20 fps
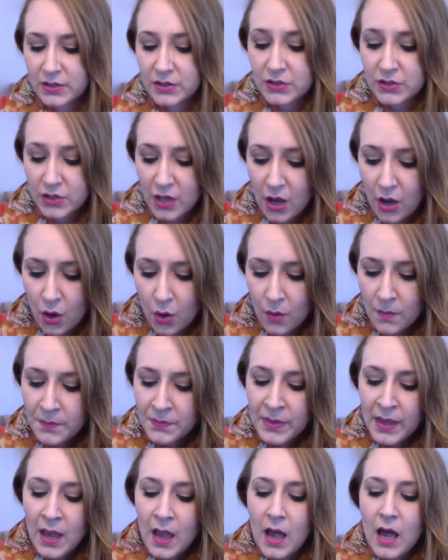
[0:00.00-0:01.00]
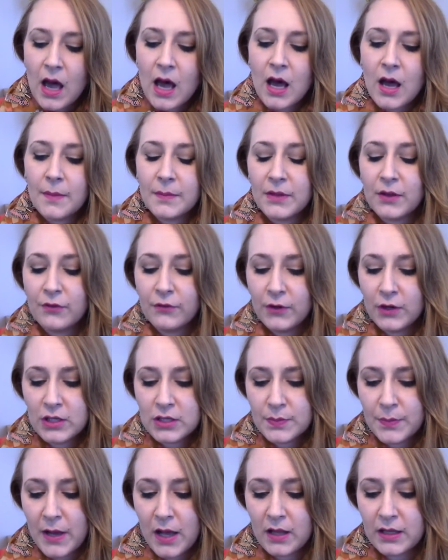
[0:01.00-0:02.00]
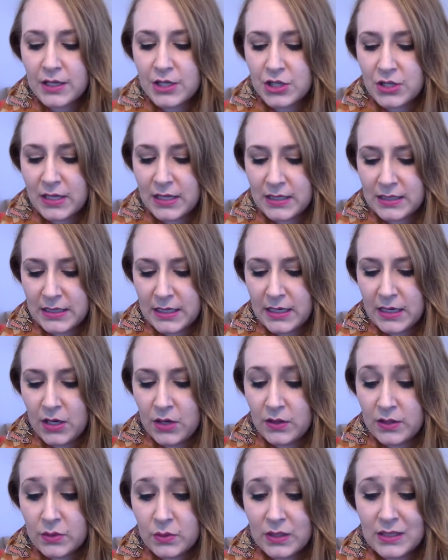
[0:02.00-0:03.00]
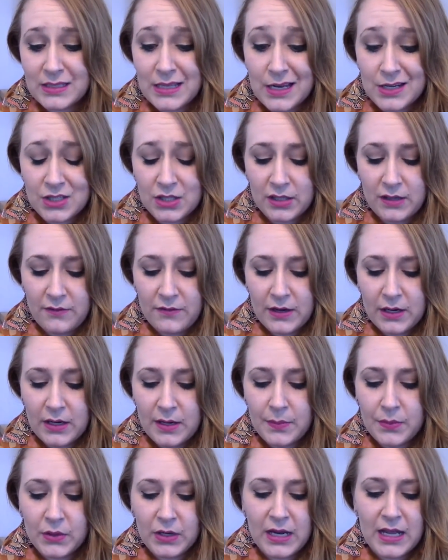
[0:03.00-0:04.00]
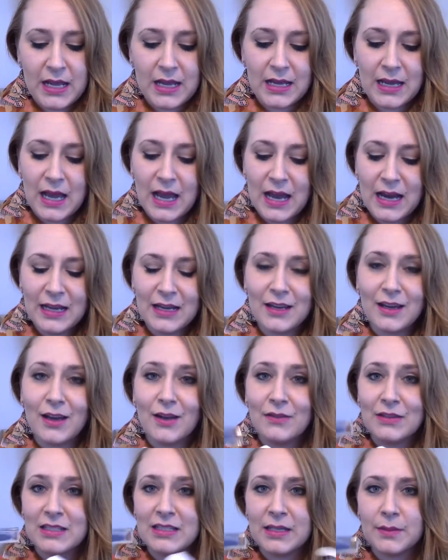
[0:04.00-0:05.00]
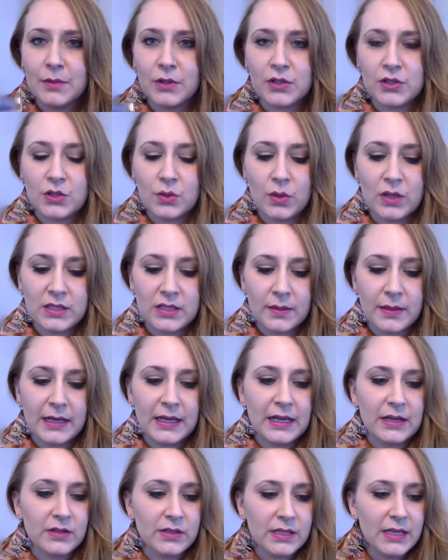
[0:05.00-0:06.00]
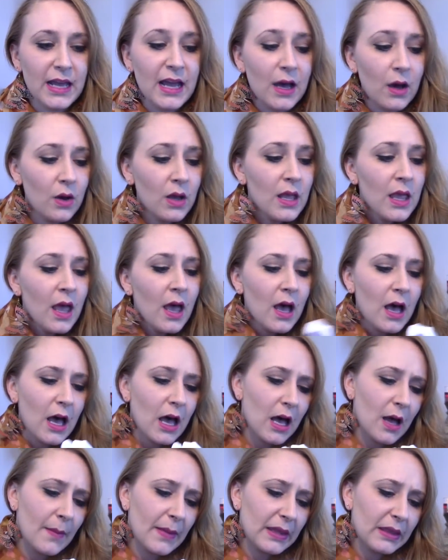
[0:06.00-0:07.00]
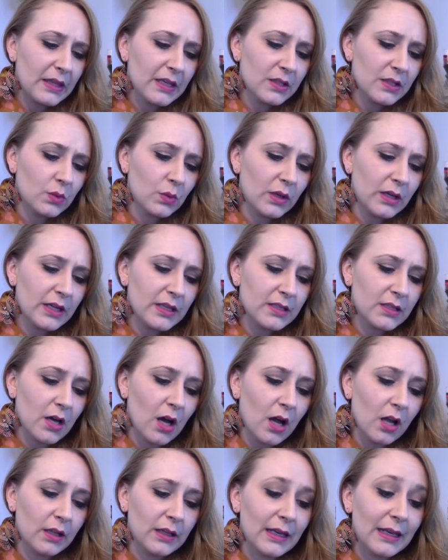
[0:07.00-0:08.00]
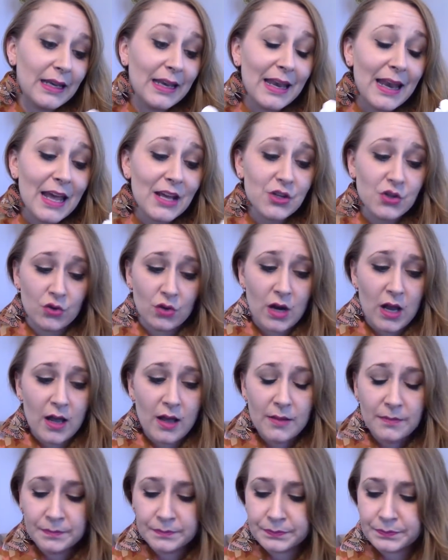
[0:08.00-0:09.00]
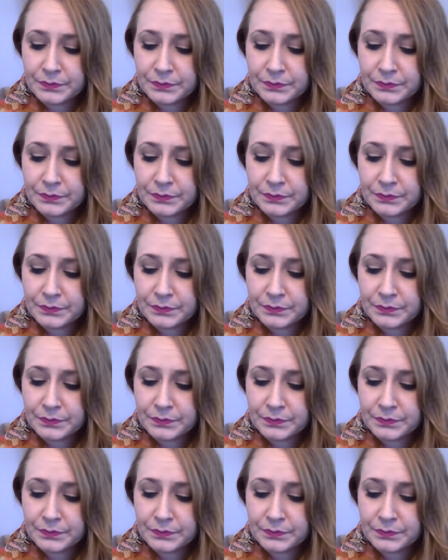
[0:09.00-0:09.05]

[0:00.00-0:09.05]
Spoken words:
So the first polish that is in here, this one is actually very pretty. It kind of is similar to what's on my nails now. And this one is called Nedra.